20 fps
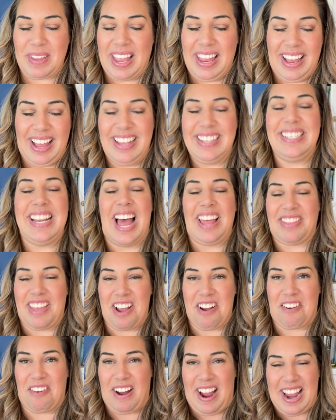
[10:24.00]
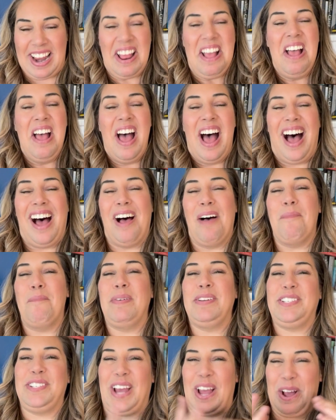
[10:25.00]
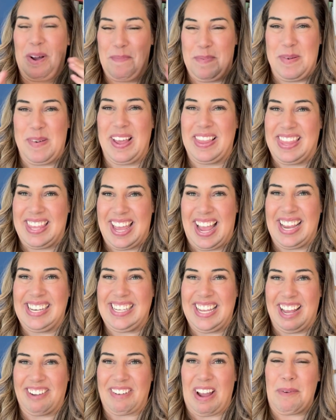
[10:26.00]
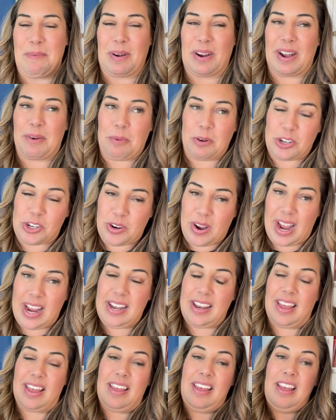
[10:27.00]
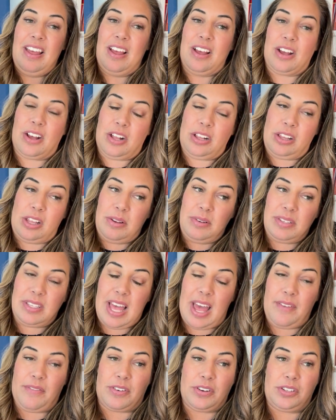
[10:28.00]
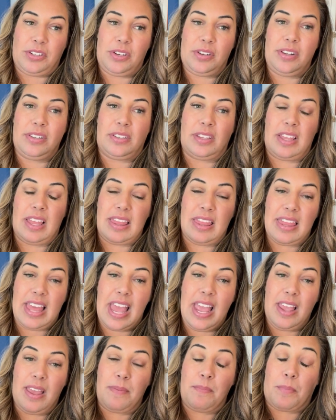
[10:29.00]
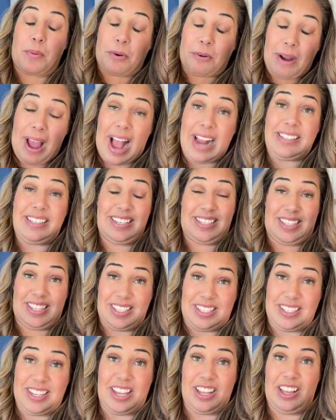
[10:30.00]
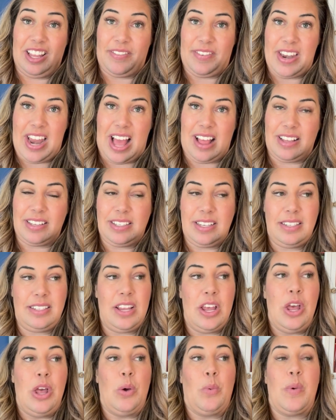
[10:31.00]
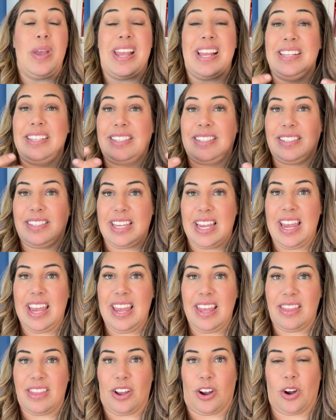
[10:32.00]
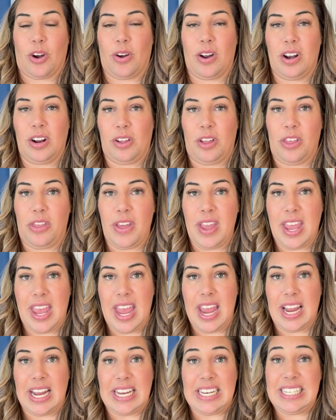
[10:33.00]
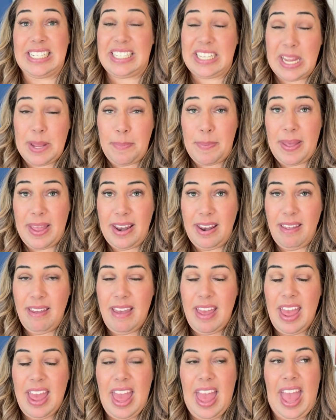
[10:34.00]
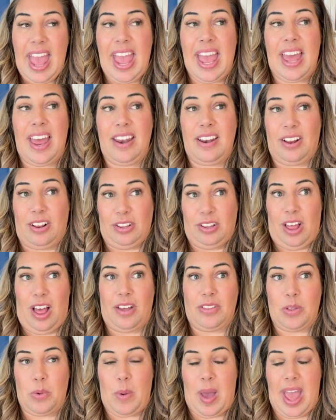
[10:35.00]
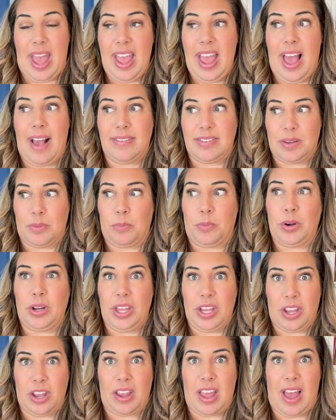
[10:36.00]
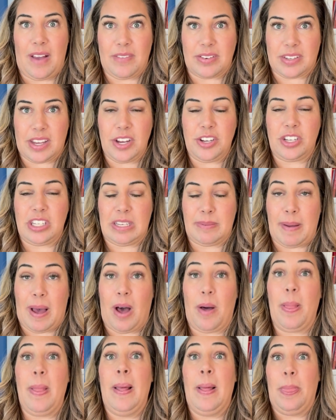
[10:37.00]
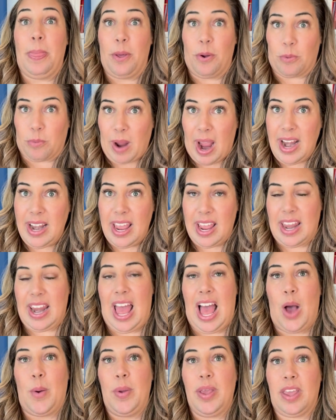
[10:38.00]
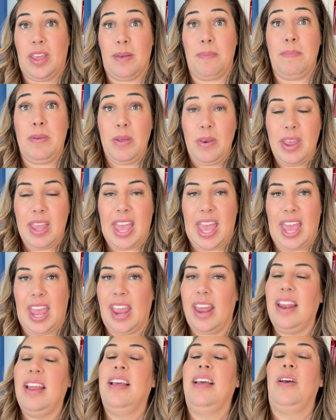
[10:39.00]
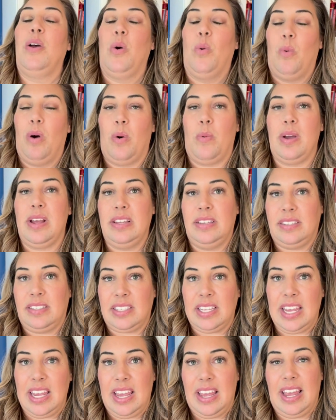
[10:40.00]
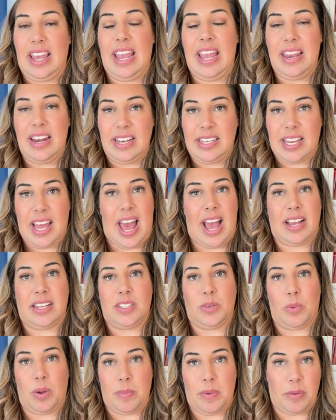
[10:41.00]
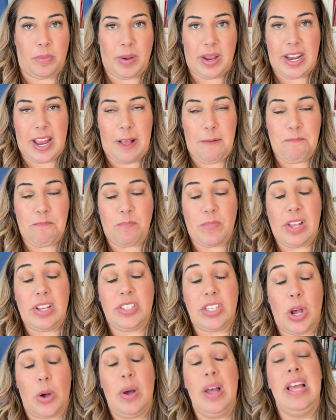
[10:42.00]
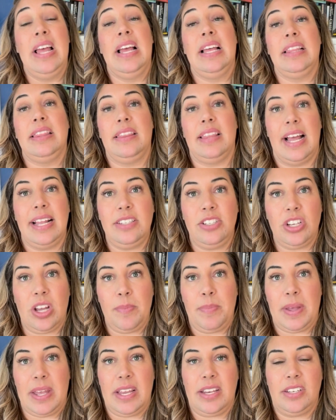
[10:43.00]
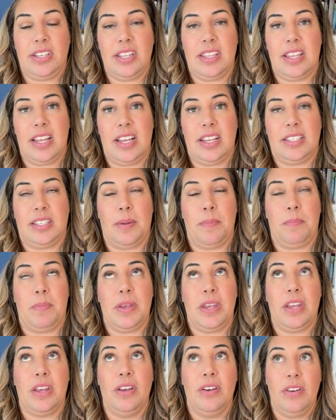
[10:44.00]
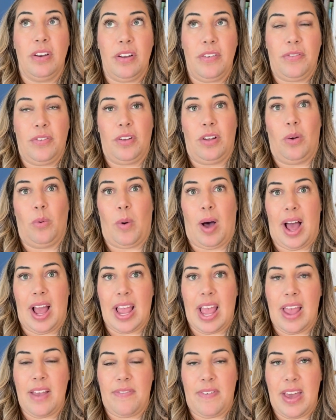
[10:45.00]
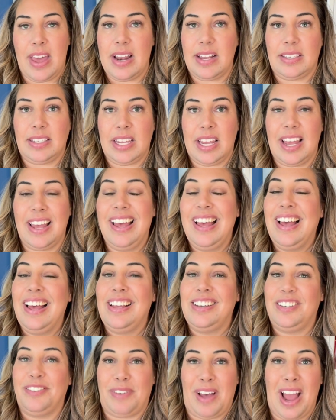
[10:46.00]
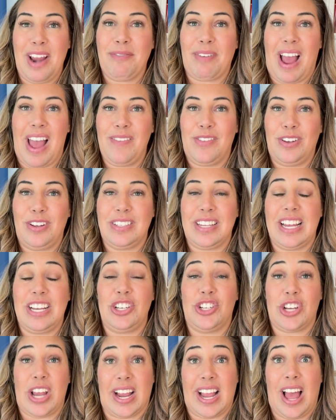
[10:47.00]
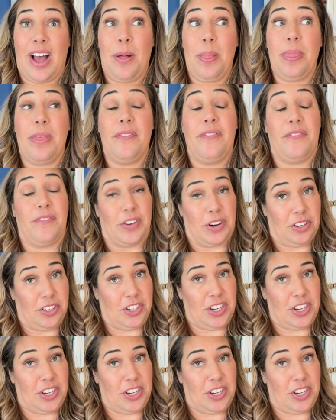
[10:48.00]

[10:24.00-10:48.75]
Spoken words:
is not that great, but I hope you get the idea, right? We're trying to close that for students so that they can practice the skill of analysis. We can see their critical thinking deepen, and along the way have some really good conversations about the writing and how we communicate what we see in a text when we read it. So let's jump into this beautiful YA fantasy, Divine Rivals, and check out the first